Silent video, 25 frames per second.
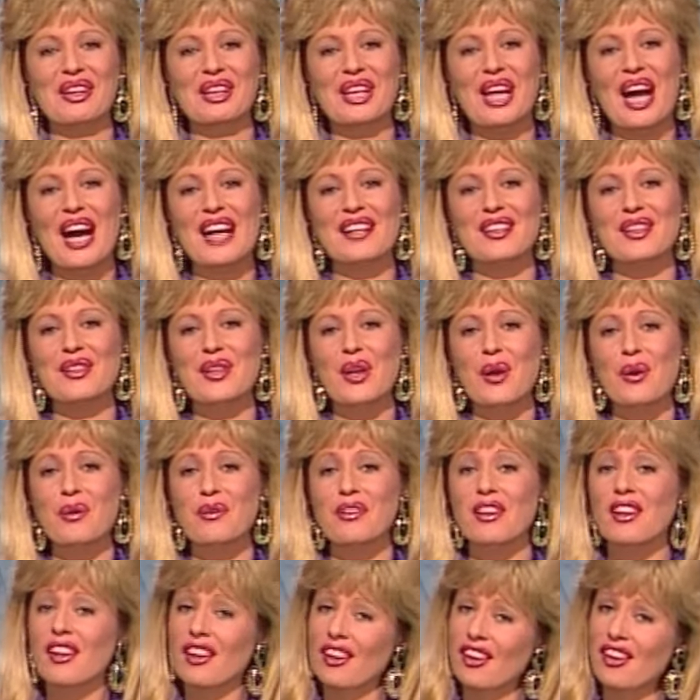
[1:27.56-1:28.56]
a lighter
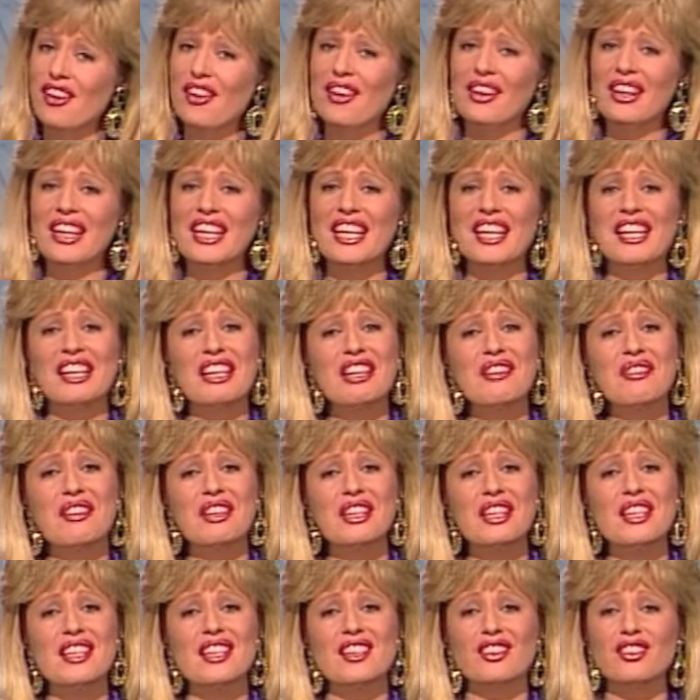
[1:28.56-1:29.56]
note, earlier in the
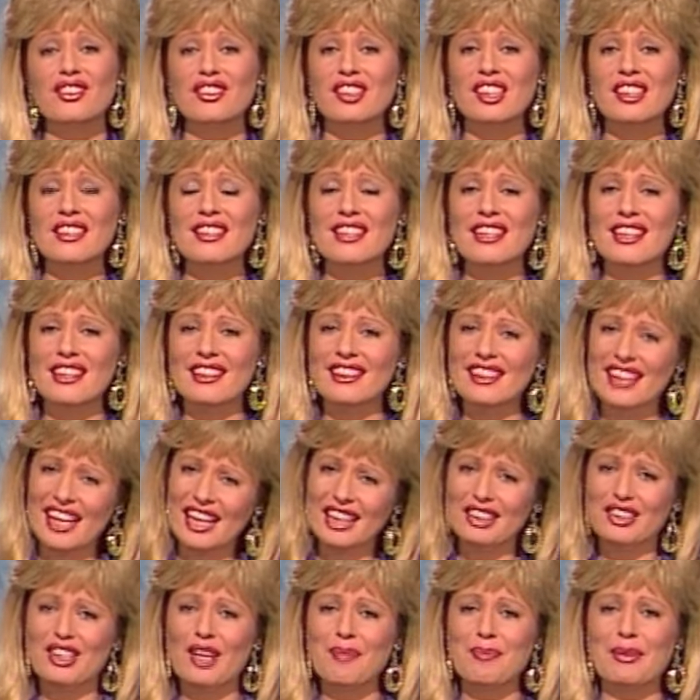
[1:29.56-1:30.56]
year, Sydney
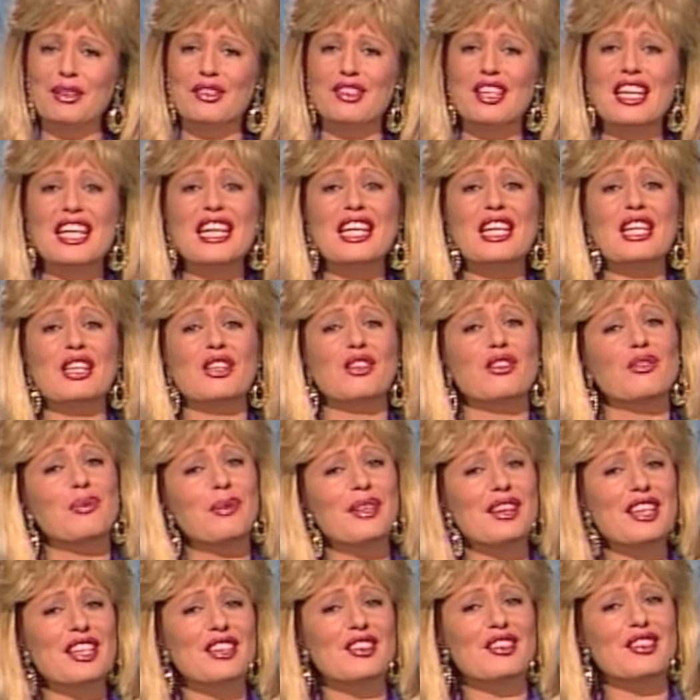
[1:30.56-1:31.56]
kicked up its heels
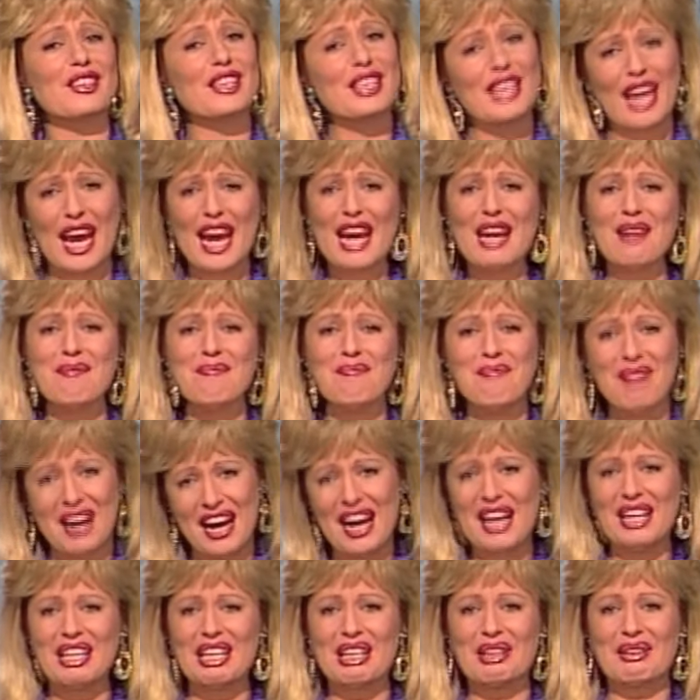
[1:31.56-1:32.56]
with its gay
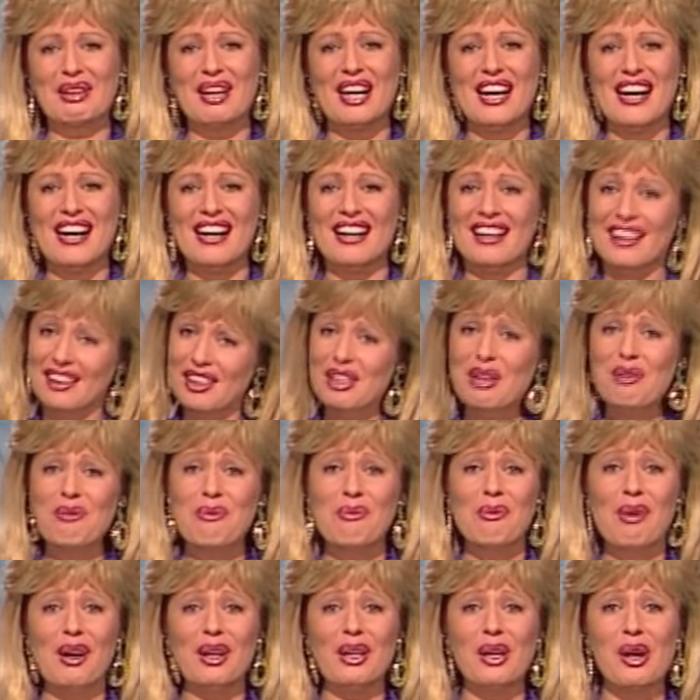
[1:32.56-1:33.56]
Mardi Gras.
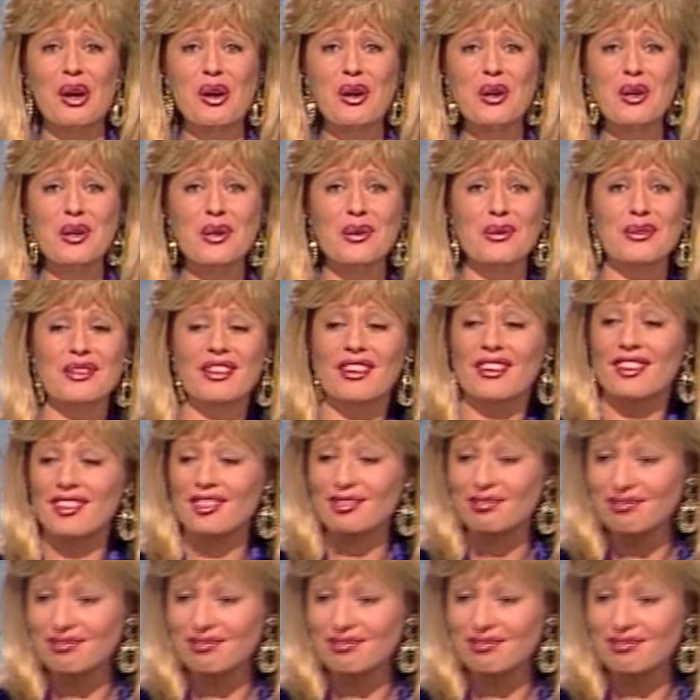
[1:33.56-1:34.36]
What a hoot!